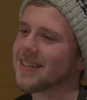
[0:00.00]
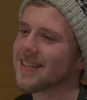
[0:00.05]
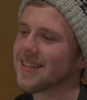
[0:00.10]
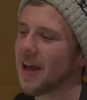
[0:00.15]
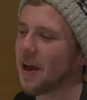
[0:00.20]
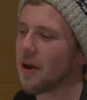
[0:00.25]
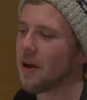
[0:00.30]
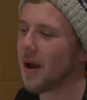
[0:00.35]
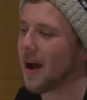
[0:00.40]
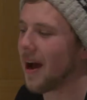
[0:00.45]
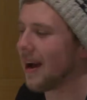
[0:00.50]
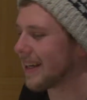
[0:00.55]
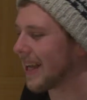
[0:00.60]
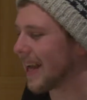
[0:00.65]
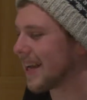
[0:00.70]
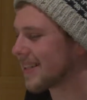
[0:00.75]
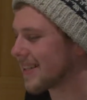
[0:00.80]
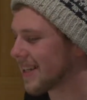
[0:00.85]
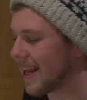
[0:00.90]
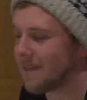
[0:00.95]
So I
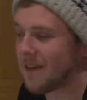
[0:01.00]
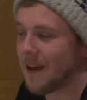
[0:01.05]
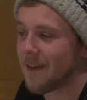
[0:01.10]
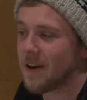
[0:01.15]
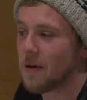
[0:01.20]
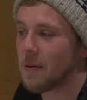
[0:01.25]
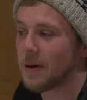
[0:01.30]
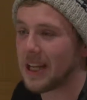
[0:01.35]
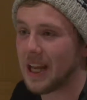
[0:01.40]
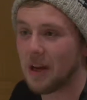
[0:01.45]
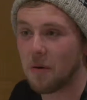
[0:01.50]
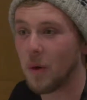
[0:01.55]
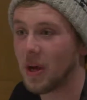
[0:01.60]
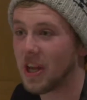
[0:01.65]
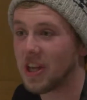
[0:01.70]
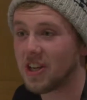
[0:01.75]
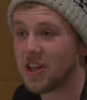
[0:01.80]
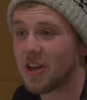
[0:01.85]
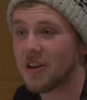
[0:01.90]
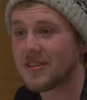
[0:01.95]
guess if you have no idea what
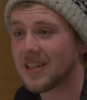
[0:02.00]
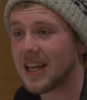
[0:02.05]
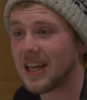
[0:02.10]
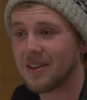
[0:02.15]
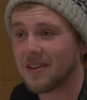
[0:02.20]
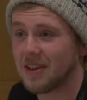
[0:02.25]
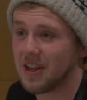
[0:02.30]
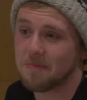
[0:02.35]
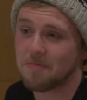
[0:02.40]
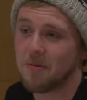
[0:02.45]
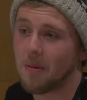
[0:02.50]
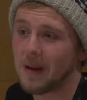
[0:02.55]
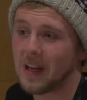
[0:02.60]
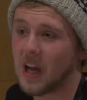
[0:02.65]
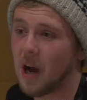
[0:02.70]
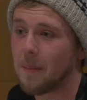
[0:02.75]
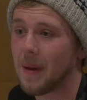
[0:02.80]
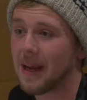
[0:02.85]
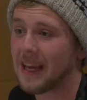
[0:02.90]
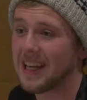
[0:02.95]
you're using, you probably
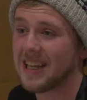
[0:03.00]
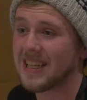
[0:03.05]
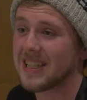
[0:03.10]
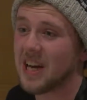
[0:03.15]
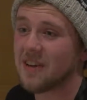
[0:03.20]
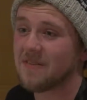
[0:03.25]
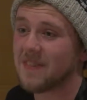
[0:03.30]
can't make it yourself